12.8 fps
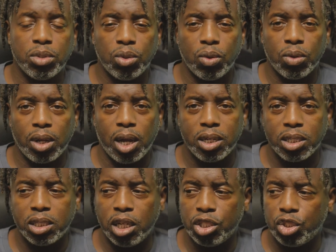was no
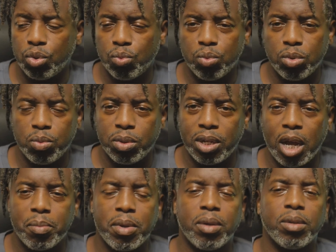condensation, we would
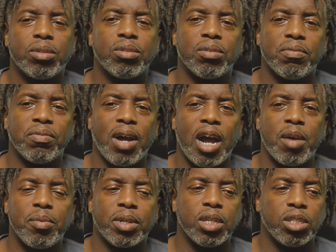not be able to
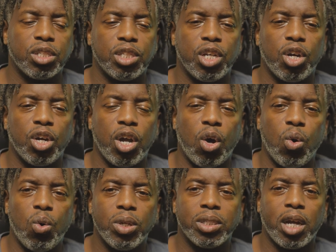survive because the
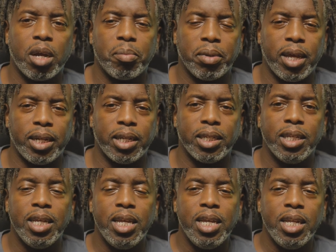whole entire planet
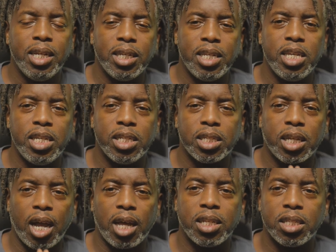needs
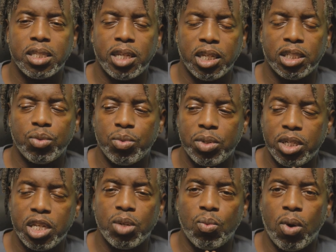condensation. We
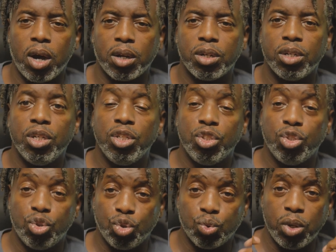need water
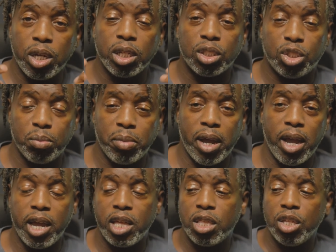to drink, to
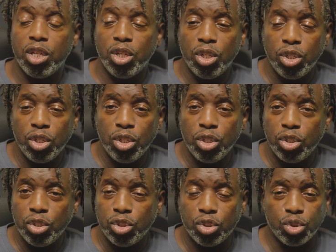bathe,
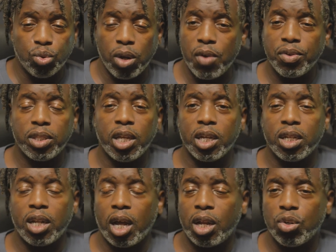to do everything
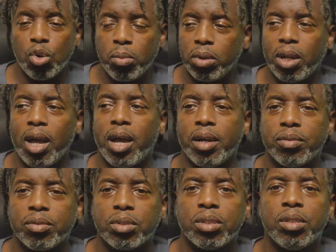in our normal
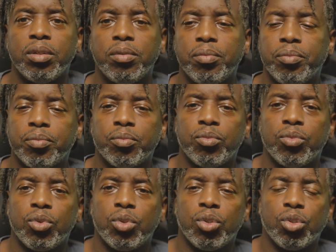lives.
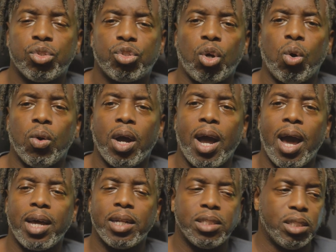So,
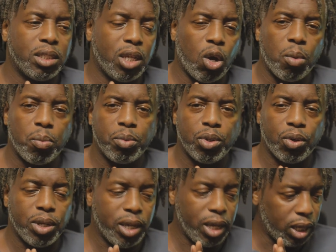how does this help
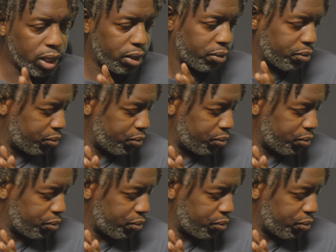your healing?